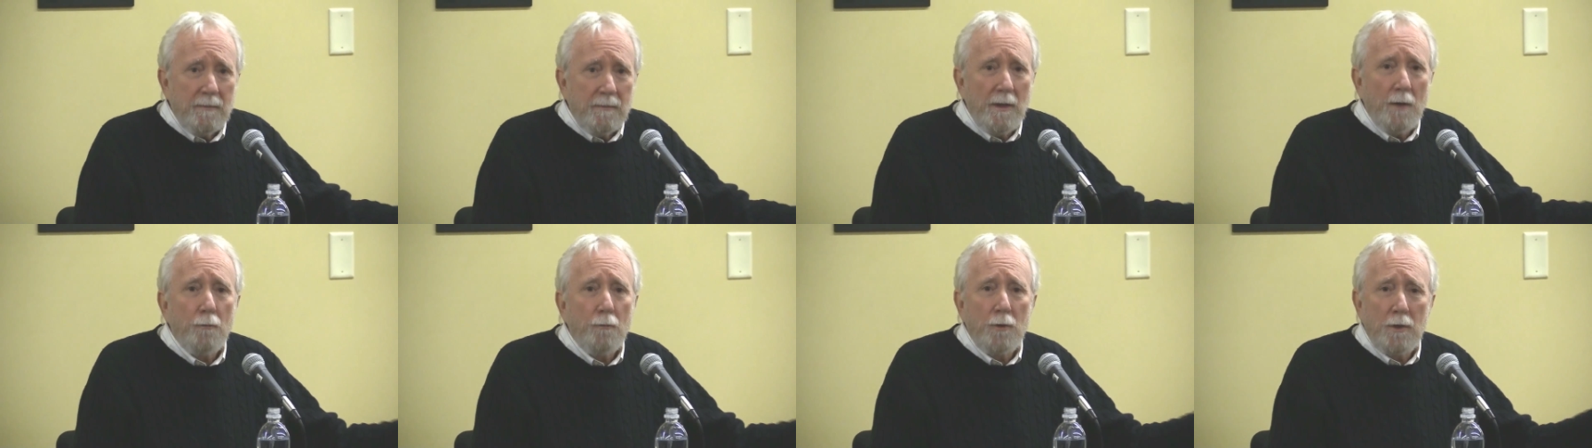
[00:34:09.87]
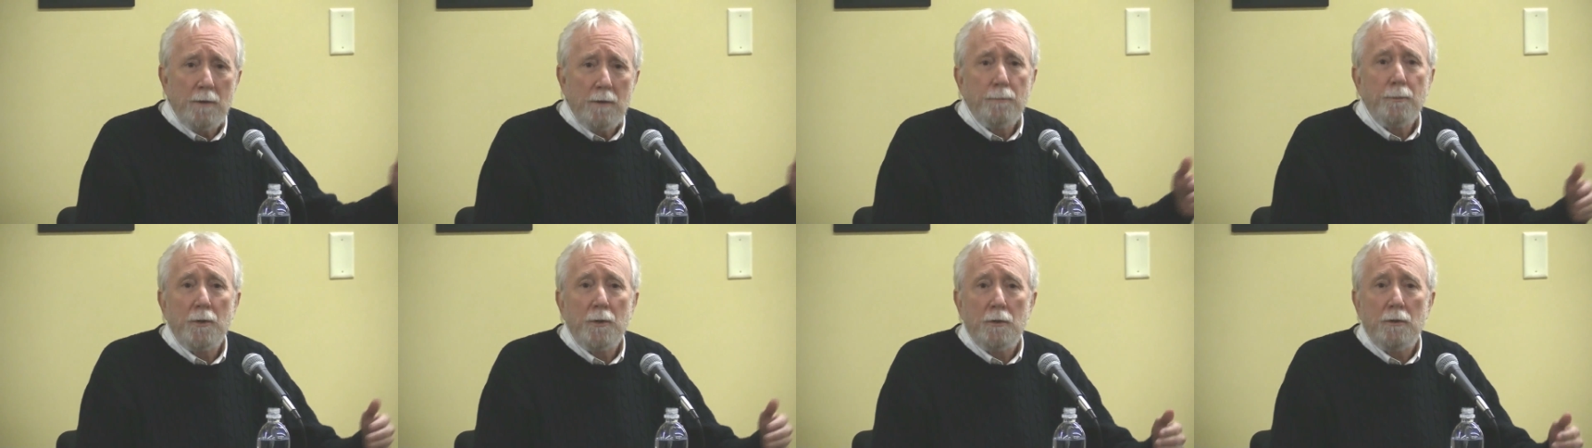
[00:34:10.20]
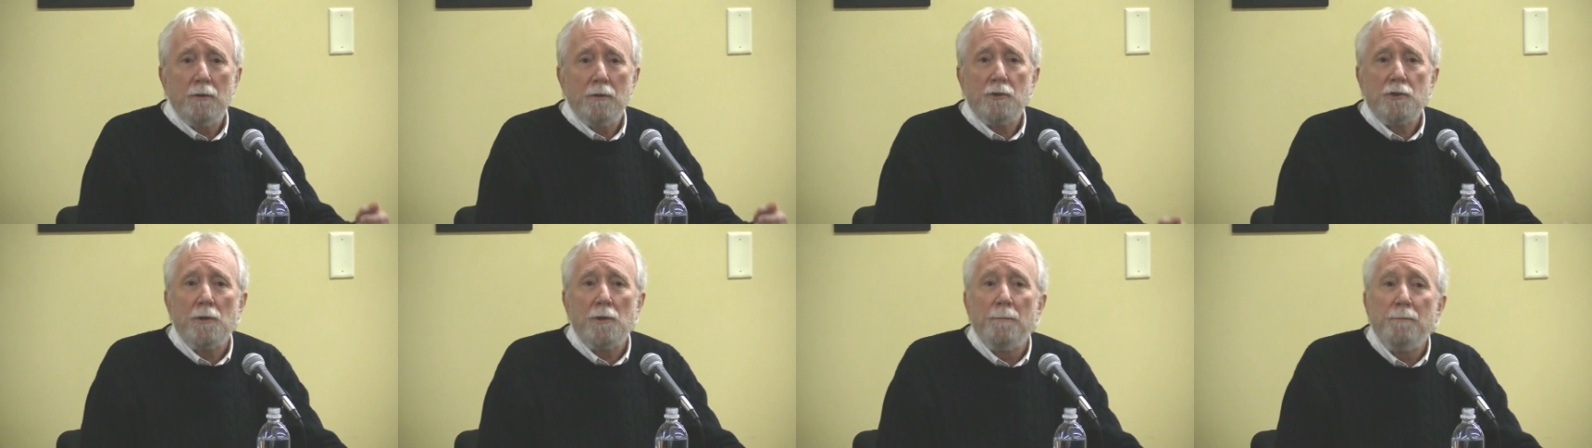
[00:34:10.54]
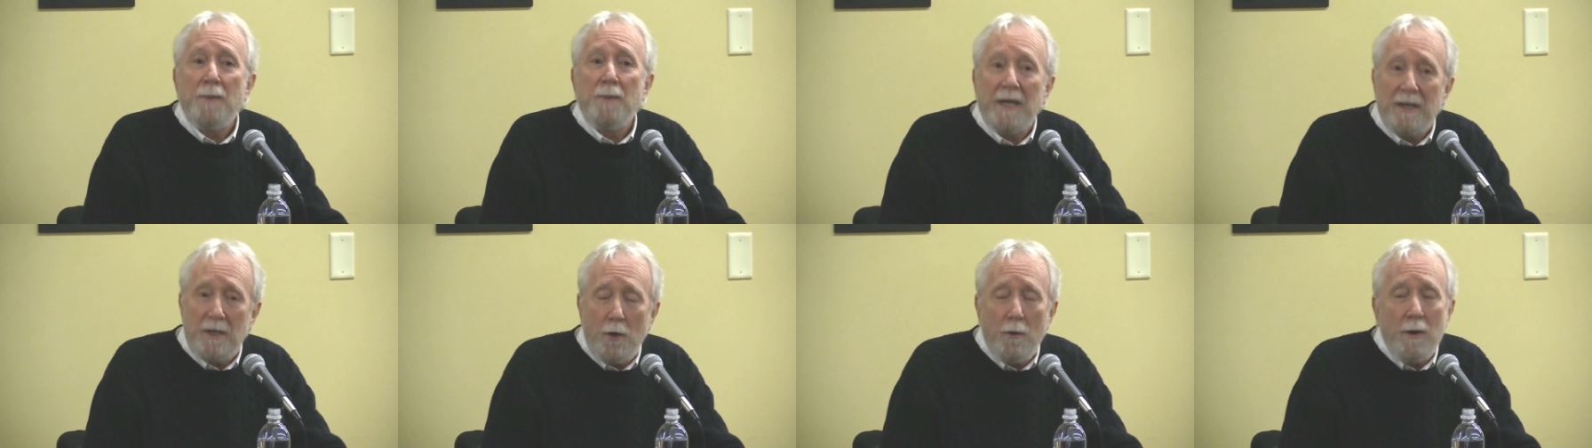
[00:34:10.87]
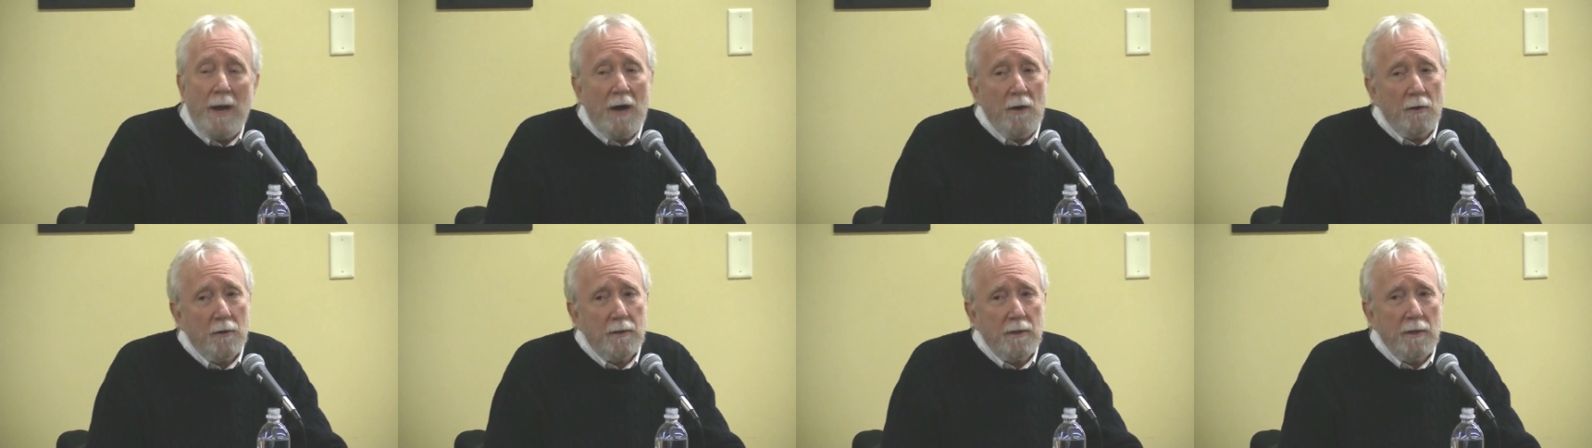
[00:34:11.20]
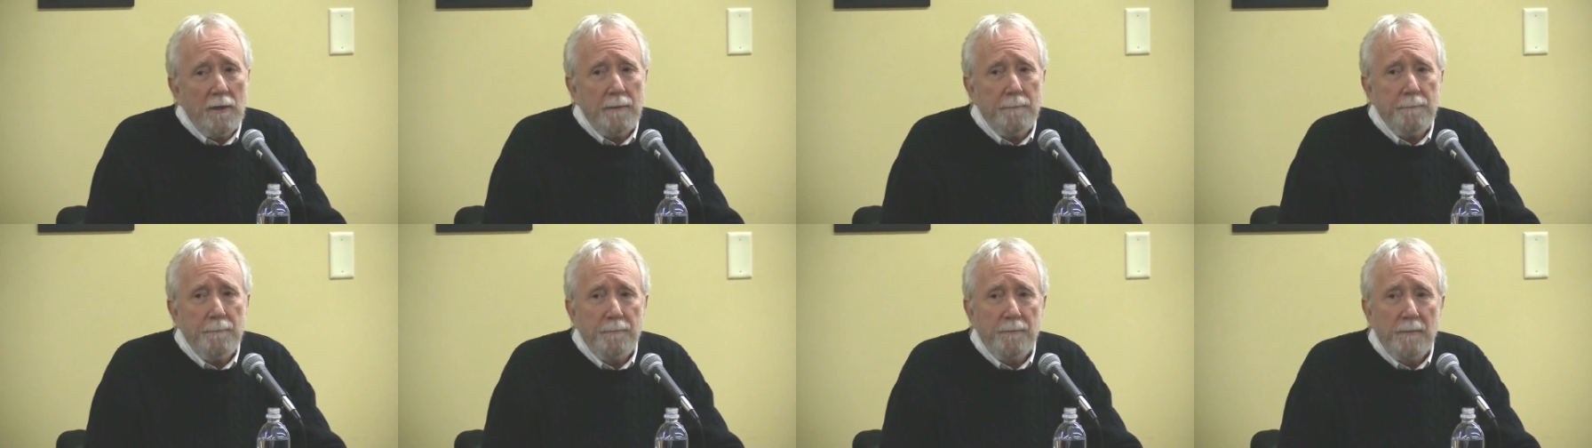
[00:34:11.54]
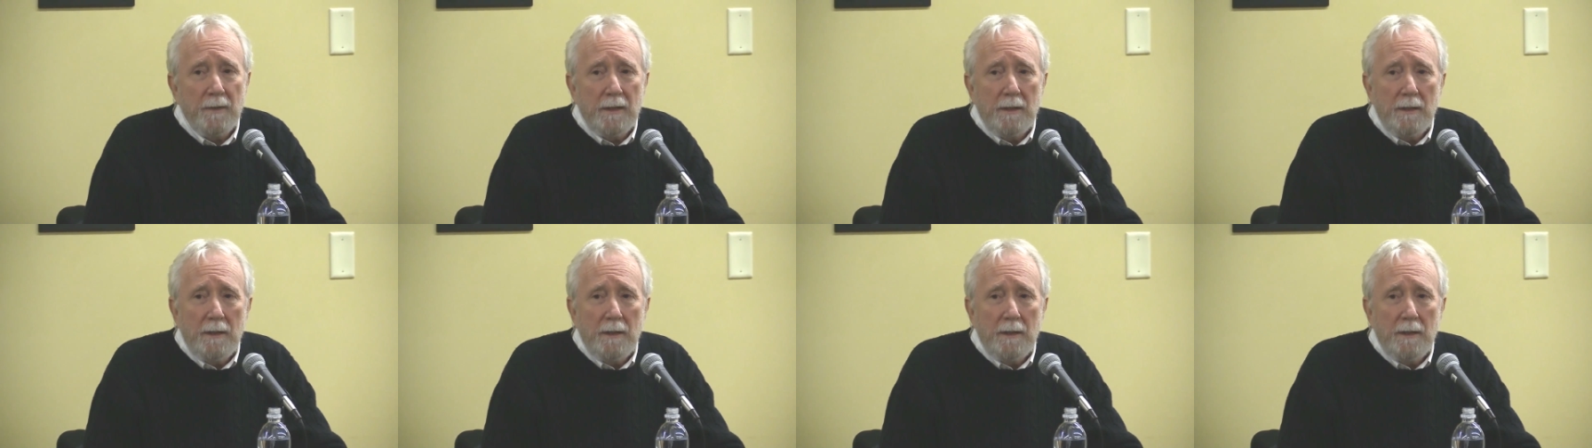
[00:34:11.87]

that would have produced a better outcome.